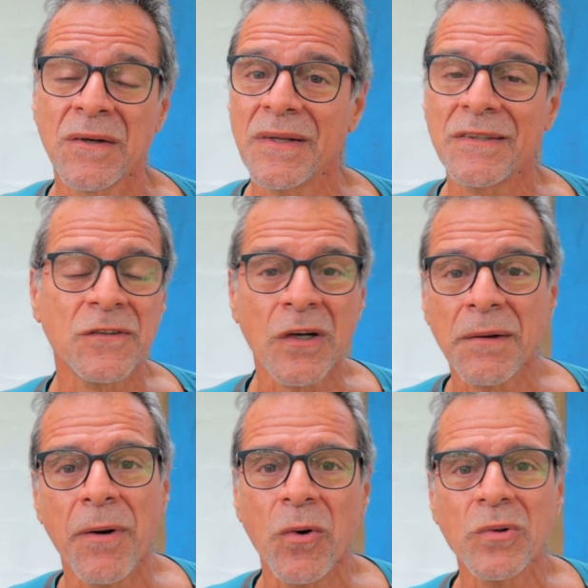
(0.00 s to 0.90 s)
It's not
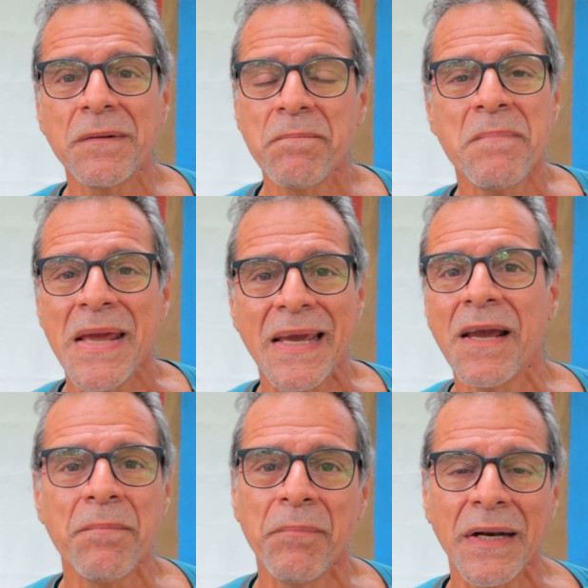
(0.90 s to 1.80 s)
about
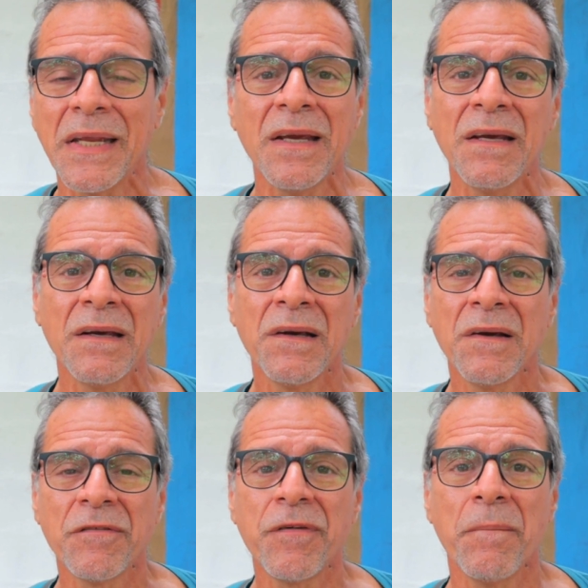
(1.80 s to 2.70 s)
making money
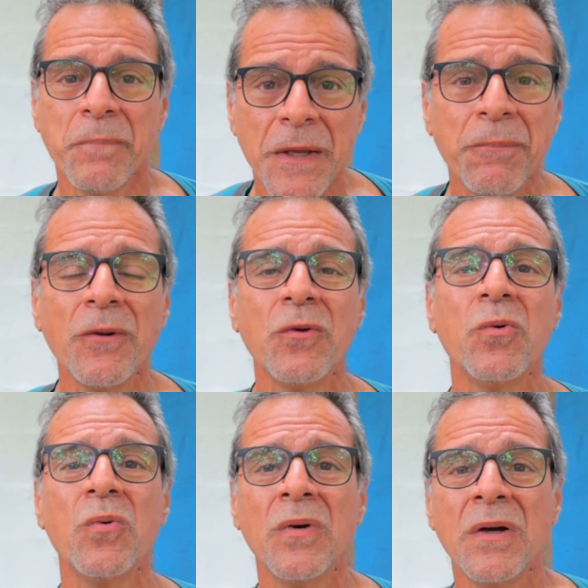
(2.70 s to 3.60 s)
from people
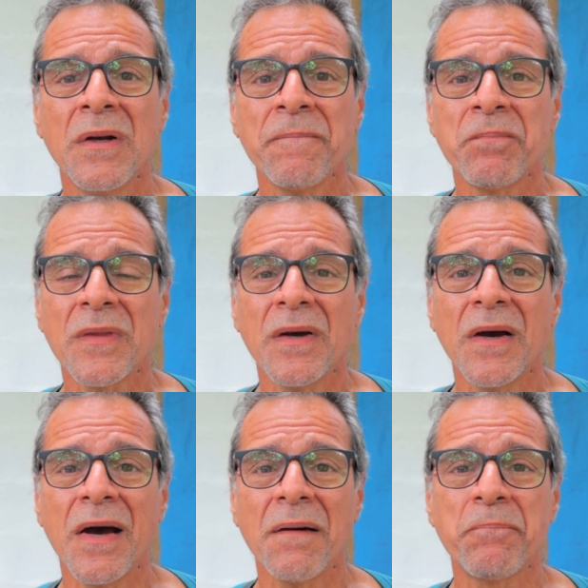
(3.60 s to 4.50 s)
who
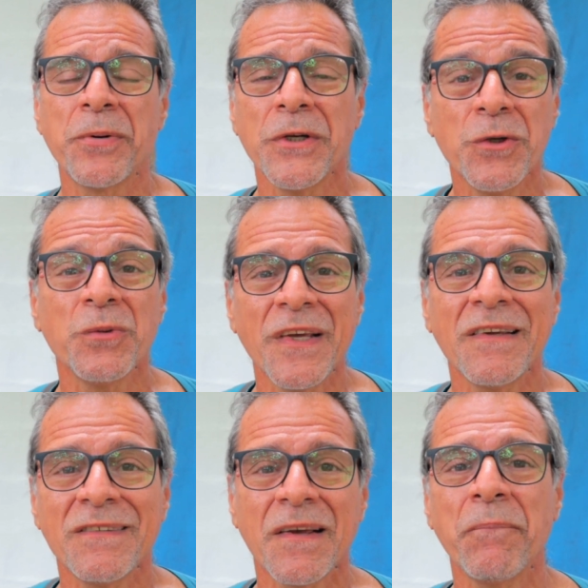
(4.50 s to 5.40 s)
are
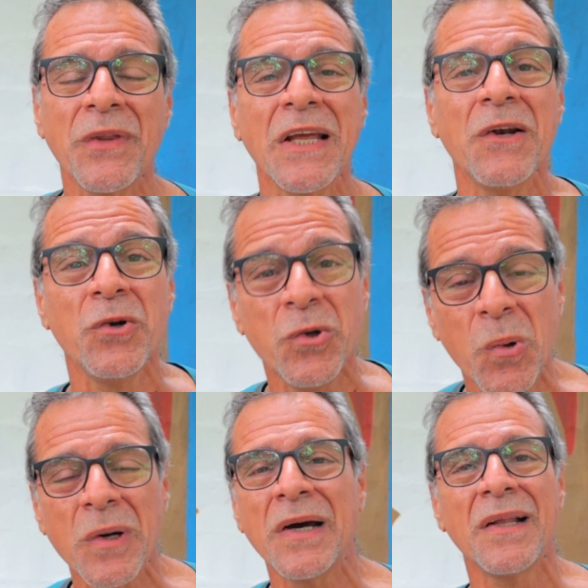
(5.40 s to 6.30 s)
producing something
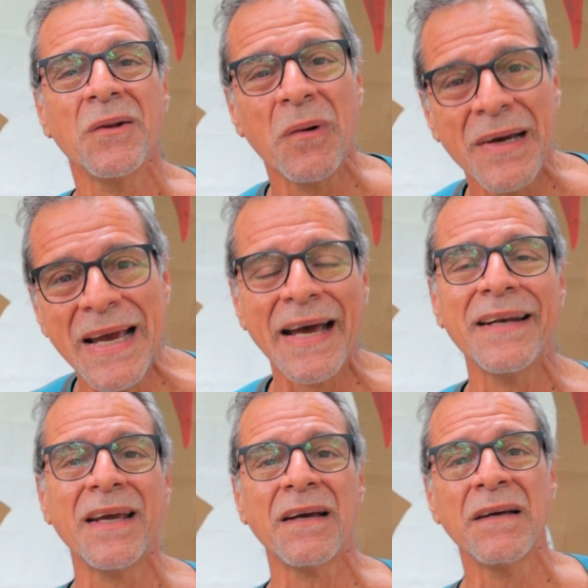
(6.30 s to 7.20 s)
local,
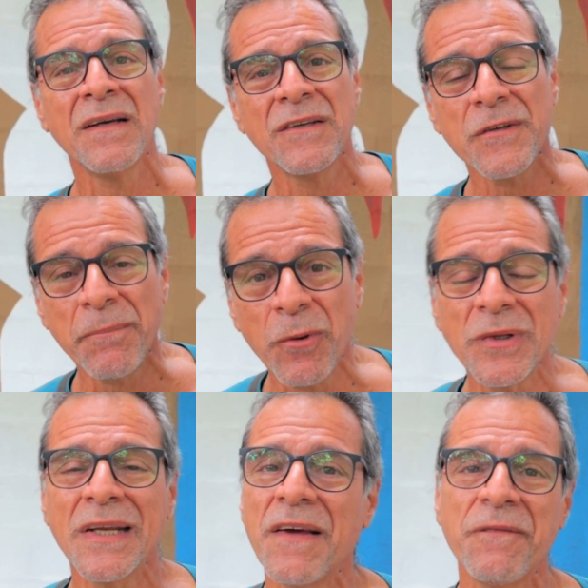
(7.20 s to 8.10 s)
organic,
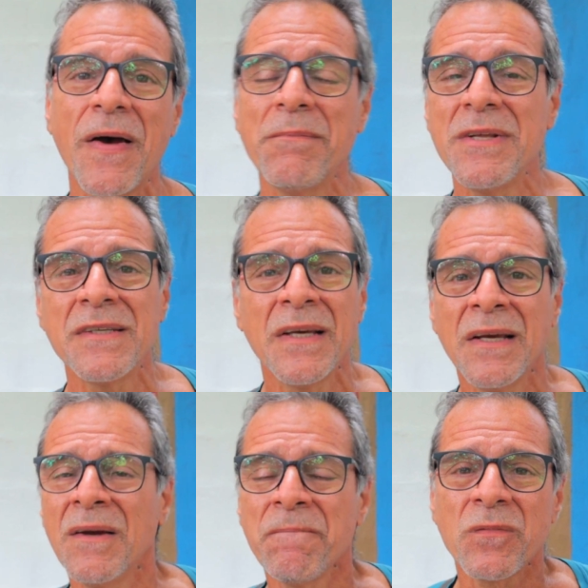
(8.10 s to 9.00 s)
supporting their families.
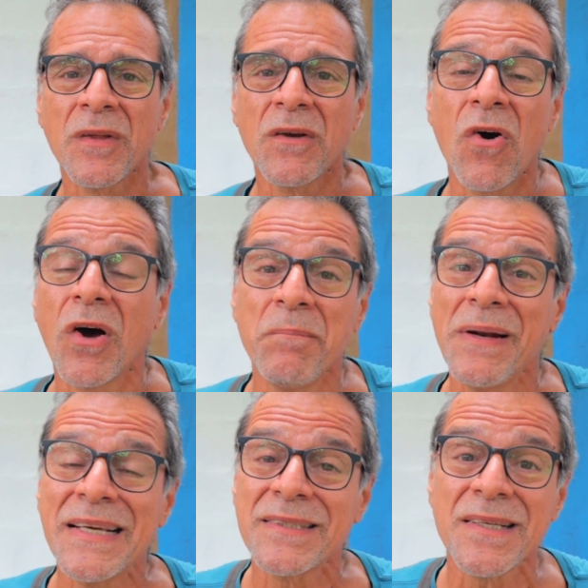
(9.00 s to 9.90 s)
God
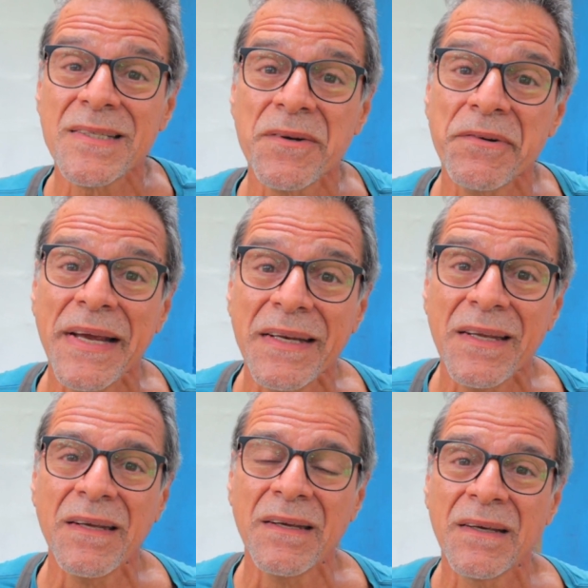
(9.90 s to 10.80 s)
bless us
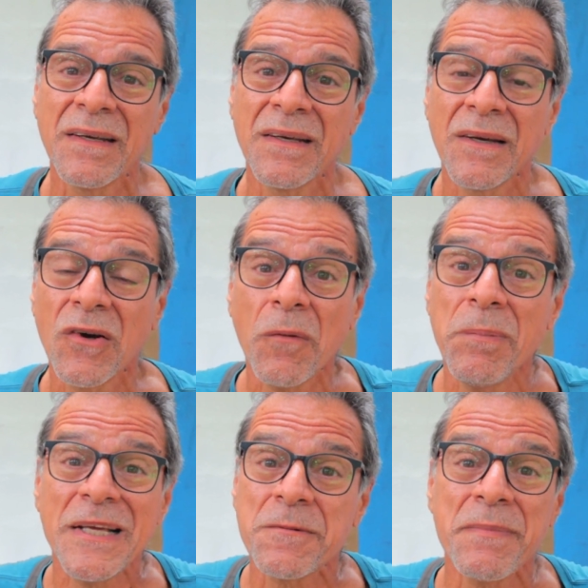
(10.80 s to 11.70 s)
already. God
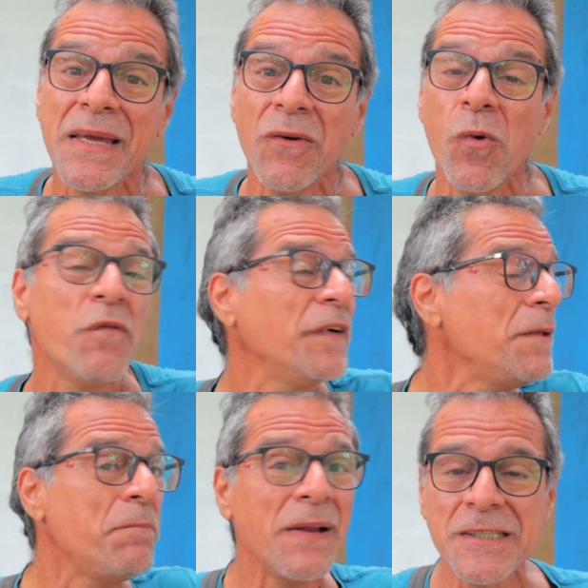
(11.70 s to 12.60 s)
bless me,
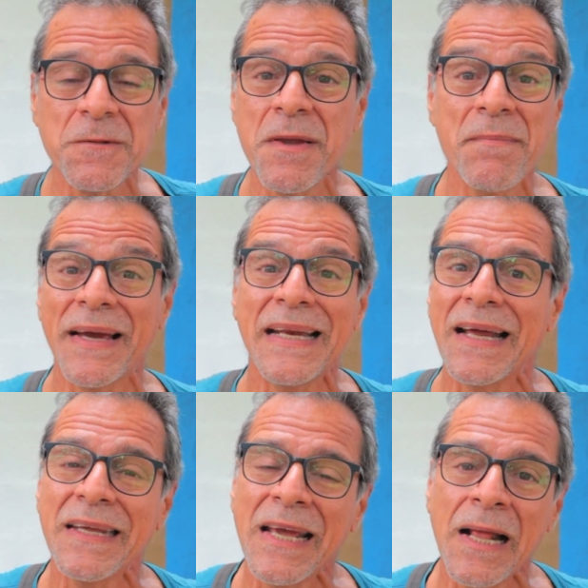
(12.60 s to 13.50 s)
overly bless me. My
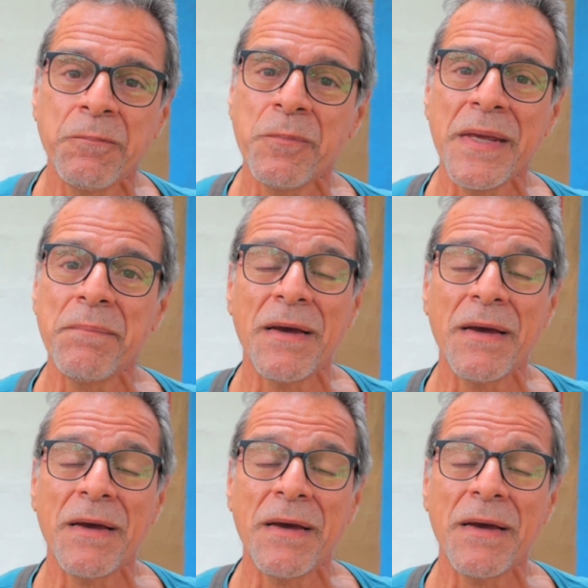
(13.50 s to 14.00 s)
daddy helped me.